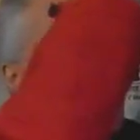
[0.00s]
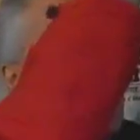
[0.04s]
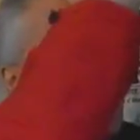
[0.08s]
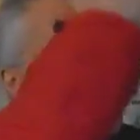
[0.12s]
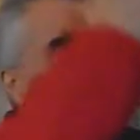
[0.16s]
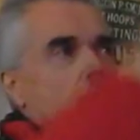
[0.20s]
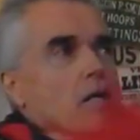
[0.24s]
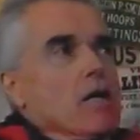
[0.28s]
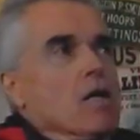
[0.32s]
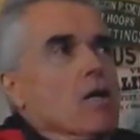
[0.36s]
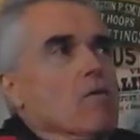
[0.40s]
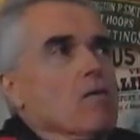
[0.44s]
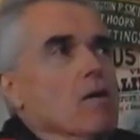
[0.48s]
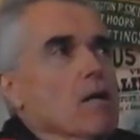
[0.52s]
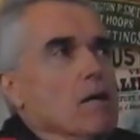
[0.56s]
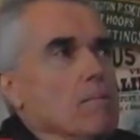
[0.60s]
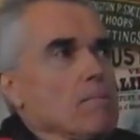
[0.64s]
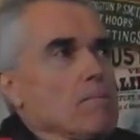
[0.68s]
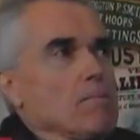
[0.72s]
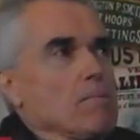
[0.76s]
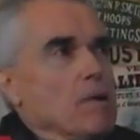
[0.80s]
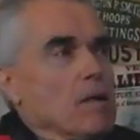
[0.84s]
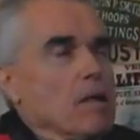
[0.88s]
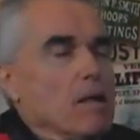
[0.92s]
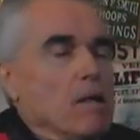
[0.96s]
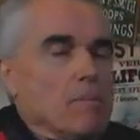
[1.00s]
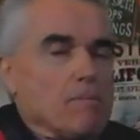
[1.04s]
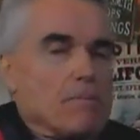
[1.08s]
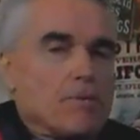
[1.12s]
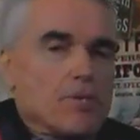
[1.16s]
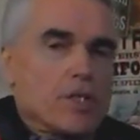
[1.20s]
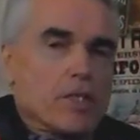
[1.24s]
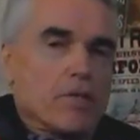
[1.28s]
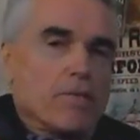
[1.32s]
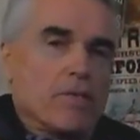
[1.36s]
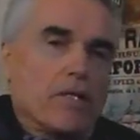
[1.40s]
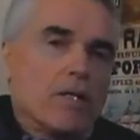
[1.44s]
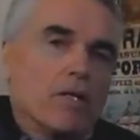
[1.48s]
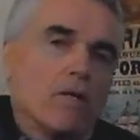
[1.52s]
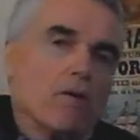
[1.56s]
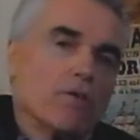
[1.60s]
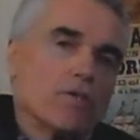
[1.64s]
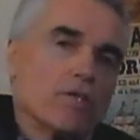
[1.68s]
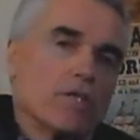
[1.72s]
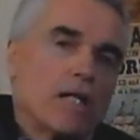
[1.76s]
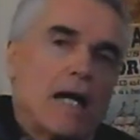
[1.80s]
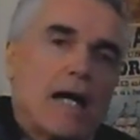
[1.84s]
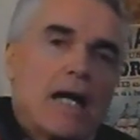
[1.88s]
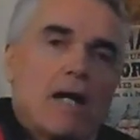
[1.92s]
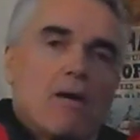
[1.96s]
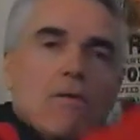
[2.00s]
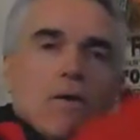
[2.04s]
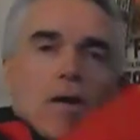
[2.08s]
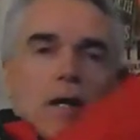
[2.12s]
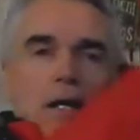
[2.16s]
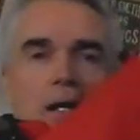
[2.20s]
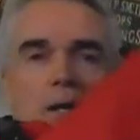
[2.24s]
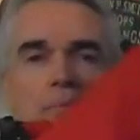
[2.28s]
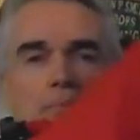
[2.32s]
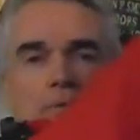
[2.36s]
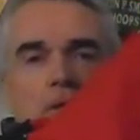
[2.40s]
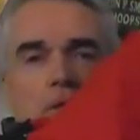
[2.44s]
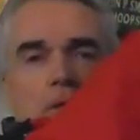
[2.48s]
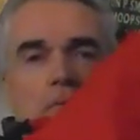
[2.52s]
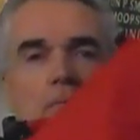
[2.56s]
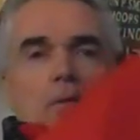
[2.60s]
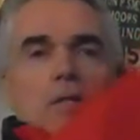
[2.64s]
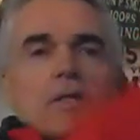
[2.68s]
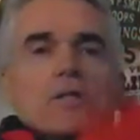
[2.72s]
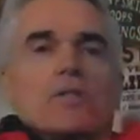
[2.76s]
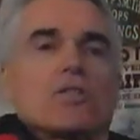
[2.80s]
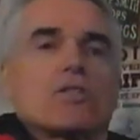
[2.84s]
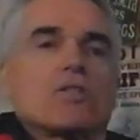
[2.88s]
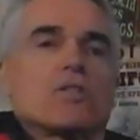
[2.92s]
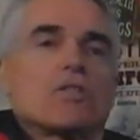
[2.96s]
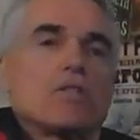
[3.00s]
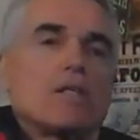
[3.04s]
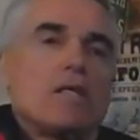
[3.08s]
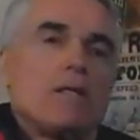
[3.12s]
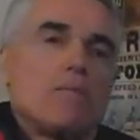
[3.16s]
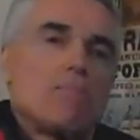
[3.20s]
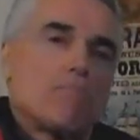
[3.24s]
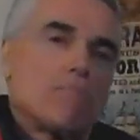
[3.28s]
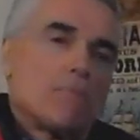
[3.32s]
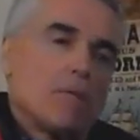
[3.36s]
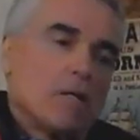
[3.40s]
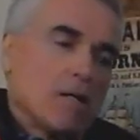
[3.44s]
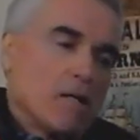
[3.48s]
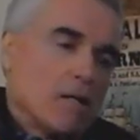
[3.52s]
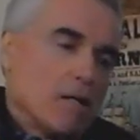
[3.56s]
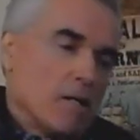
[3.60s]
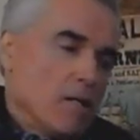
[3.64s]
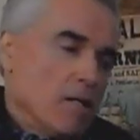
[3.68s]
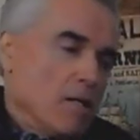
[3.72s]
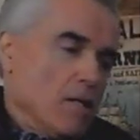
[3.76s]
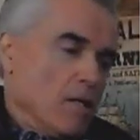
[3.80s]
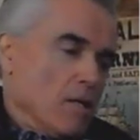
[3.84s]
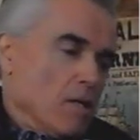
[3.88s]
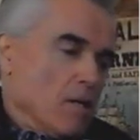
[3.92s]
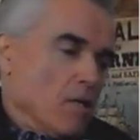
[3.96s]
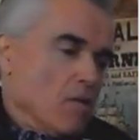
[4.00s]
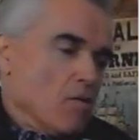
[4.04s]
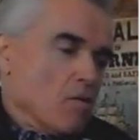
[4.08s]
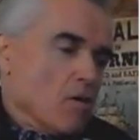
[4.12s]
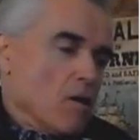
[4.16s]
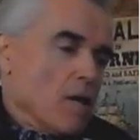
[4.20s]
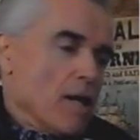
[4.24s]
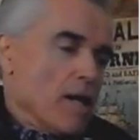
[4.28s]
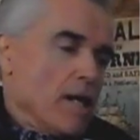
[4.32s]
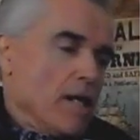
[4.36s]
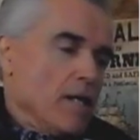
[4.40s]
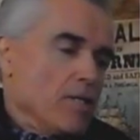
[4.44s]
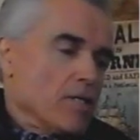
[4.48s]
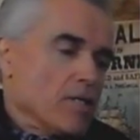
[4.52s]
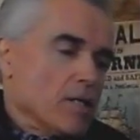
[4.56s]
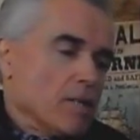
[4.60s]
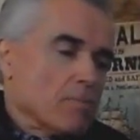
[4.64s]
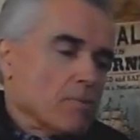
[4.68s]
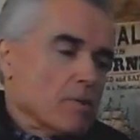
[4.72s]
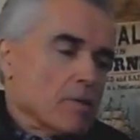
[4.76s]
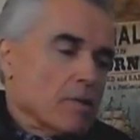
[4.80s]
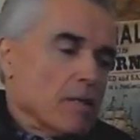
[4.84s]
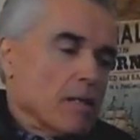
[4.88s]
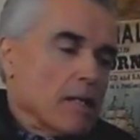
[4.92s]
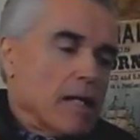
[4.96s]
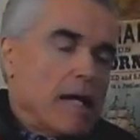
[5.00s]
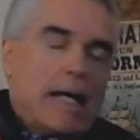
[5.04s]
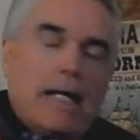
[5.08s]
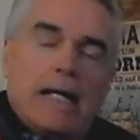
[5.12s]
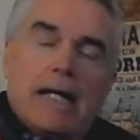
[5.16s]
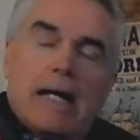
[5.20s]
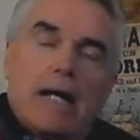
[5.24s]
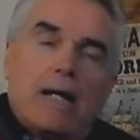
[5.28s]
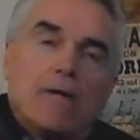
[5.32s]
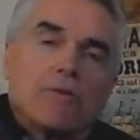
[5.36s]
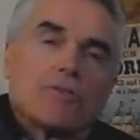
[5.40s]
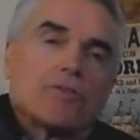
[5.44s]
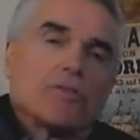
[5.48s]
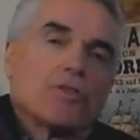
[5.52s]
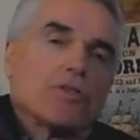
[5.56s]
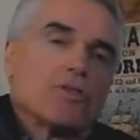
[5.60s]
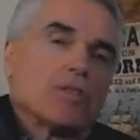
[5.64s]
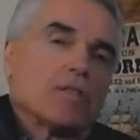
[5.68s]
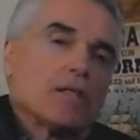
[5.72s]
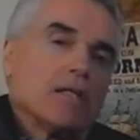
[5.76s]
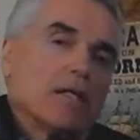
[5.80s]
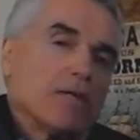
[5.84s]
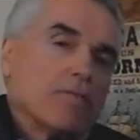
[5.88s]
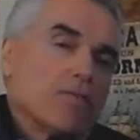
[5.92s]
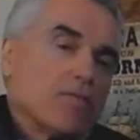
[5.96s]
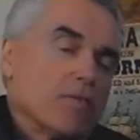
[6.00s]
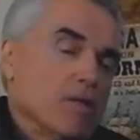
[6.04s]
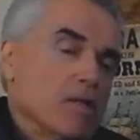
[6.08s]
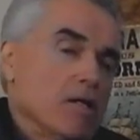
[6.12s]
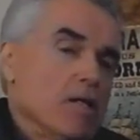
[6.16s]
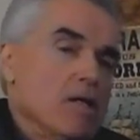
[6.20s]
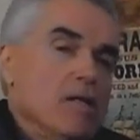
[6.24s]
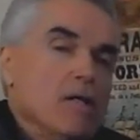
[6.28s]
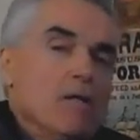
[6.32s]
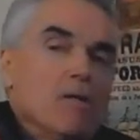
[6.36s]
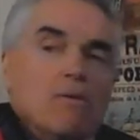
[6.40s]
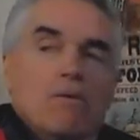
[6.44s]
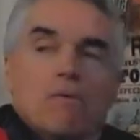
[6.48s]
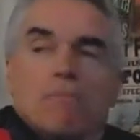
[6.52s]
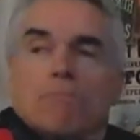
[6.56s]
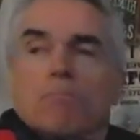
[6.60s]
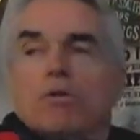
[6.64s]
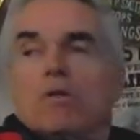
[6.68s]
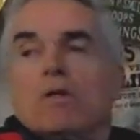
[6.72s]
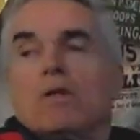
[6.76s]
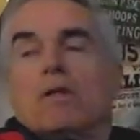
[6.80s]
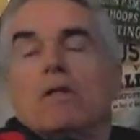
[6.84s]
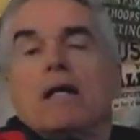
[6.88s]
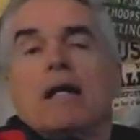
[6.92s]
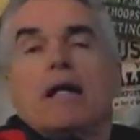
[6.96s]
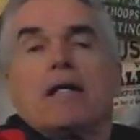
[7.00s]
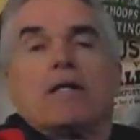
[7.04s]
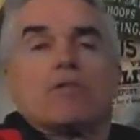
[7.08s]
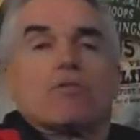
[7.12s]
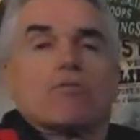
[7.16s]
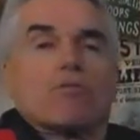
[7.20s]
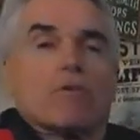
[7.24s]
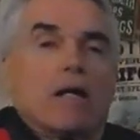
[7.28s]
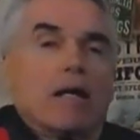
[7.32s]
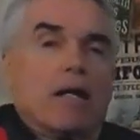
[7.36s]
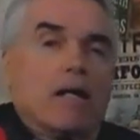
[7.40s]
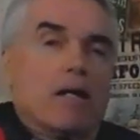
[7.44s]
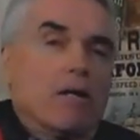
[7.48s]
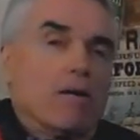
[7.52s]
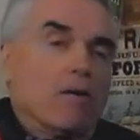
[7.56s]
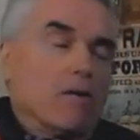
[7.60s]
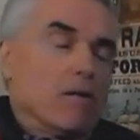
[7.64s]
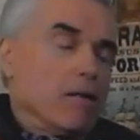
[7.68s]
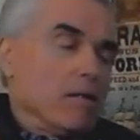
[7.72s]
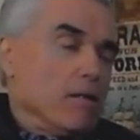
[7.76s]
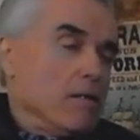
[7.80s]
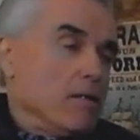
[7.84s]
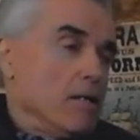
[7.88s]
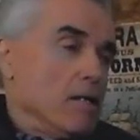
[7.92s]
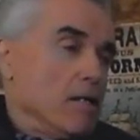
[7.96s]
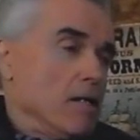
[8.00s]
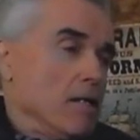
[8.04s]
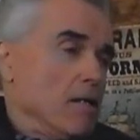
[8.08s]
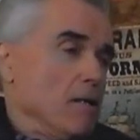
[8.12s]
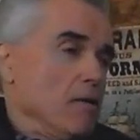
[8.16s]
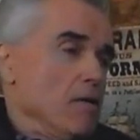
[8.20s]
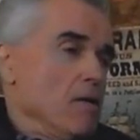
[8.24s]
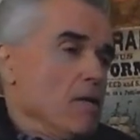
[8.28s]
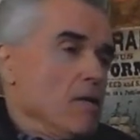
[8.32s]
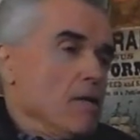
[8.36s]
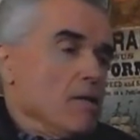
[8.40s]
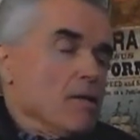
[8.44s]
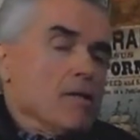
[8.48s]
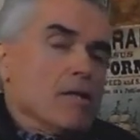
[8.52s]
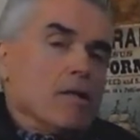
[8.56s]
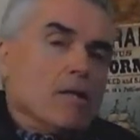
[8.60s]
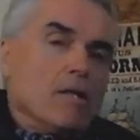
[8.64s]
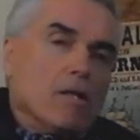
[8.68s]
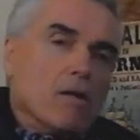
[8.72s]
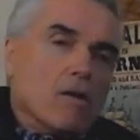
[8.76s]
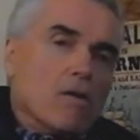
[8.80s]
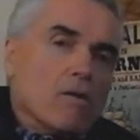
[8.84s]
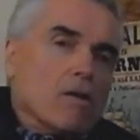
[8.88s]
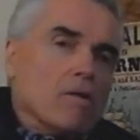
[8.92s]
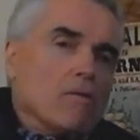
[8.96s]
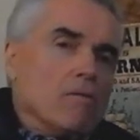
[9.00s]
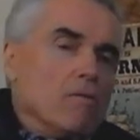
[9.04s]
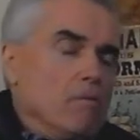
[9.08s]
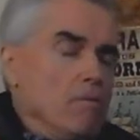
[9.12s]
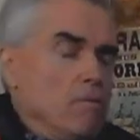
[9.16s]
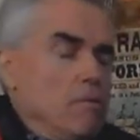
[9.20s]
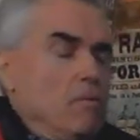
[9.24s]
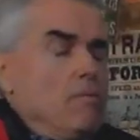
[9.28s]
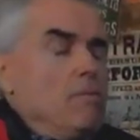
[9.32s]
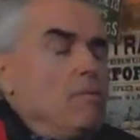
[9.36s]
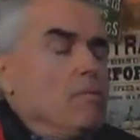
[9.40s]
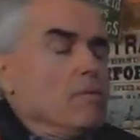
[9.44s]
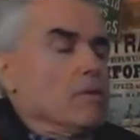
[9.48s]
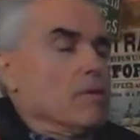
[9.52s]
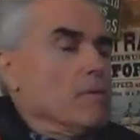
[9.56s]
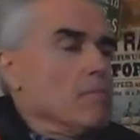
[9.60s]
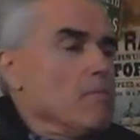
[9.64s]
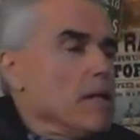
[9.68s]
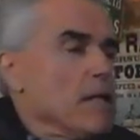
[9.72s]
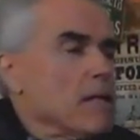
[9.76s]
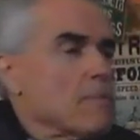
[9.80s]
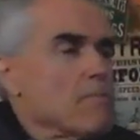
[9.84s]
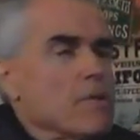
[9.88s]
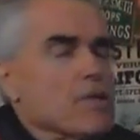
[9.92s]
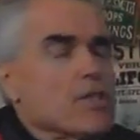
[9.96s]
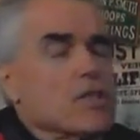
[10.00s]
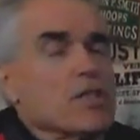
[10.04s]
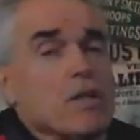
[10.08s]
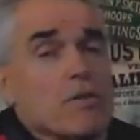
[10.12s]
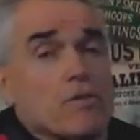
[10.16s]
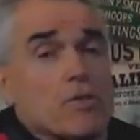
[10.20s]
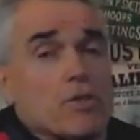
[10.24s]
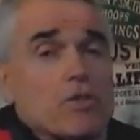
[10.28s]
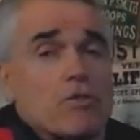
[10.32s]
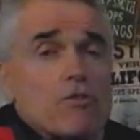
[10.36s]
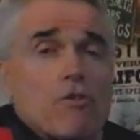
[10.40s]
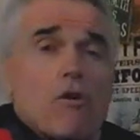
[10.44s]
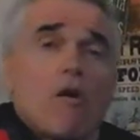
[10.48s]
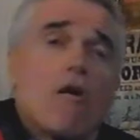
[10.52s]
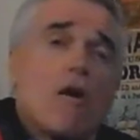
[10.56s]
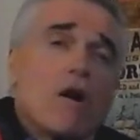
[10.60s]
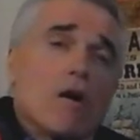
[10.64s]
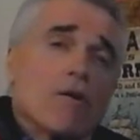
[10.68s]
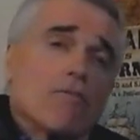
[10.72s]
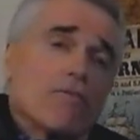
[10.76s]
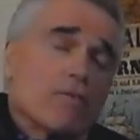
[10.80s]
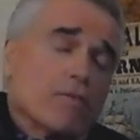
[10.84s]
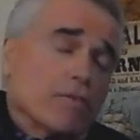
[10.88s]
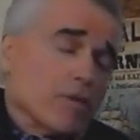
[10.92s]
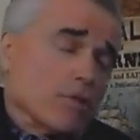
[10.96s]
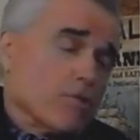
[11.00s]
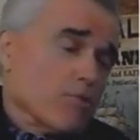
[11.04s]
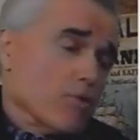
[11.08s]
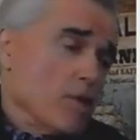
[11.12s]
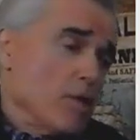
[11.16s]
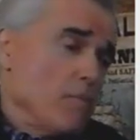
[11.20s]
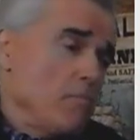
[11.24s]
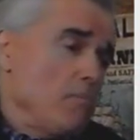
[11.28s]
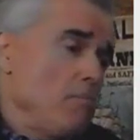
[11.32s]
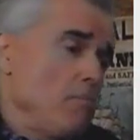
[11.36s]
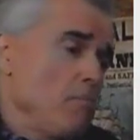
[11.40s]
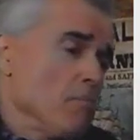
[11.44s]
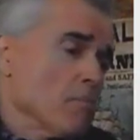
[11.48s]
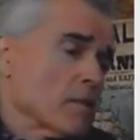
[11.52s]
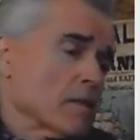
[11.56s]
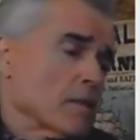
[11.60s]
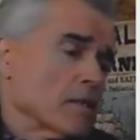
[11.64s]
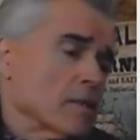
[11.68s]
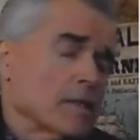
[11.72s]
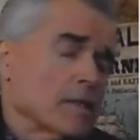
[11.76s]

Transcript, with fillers: I'd go up uh, Pacific Coast Highway, up some of these steep uh, grades up to the lighthouse and stuff, and pulling that trailer, and uh, you know, to, to make myself strong for the trip.